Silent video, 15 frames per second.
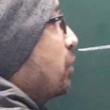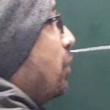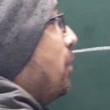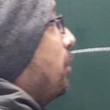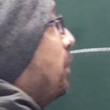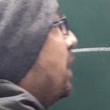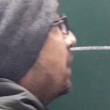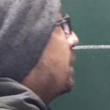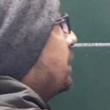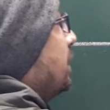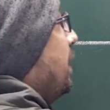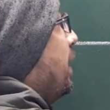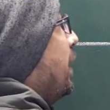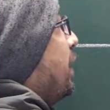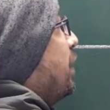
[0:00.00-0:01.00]
complex
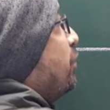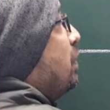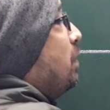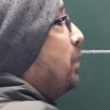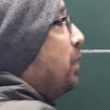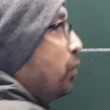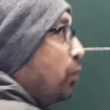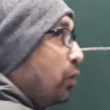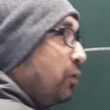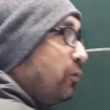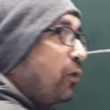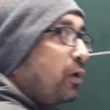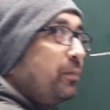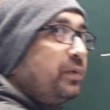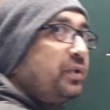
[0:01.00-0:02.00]
it will be hole
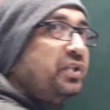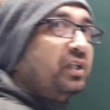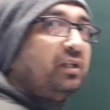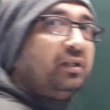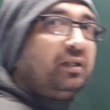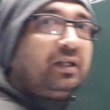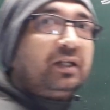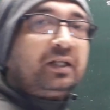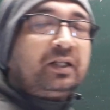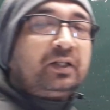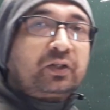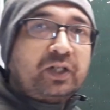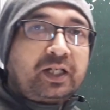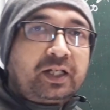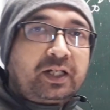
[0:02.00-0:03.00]
formation,
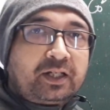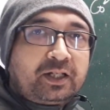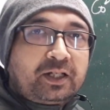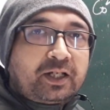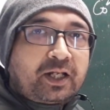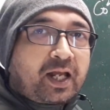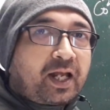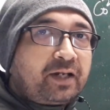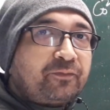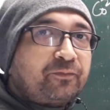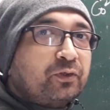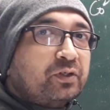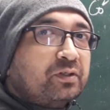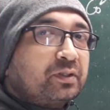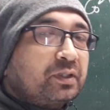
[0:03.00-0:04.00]
okay, and
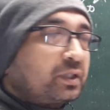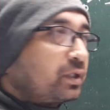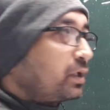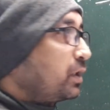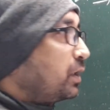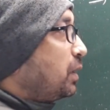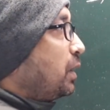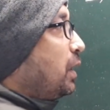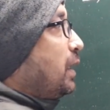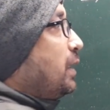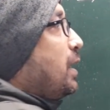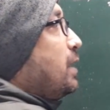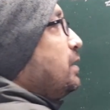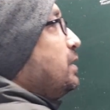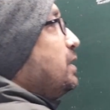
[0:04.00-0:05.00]
for
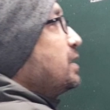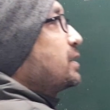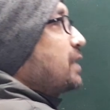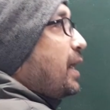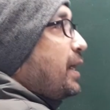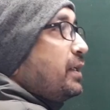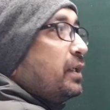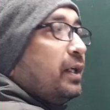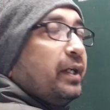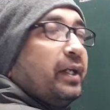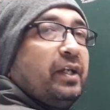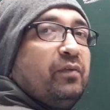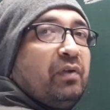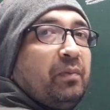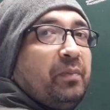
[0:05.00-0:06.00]
and this side
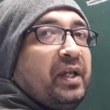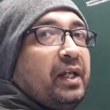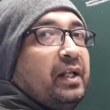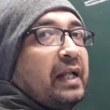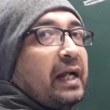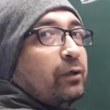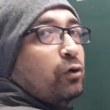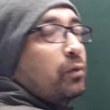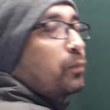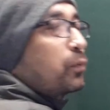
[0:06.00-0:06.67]
it will be electron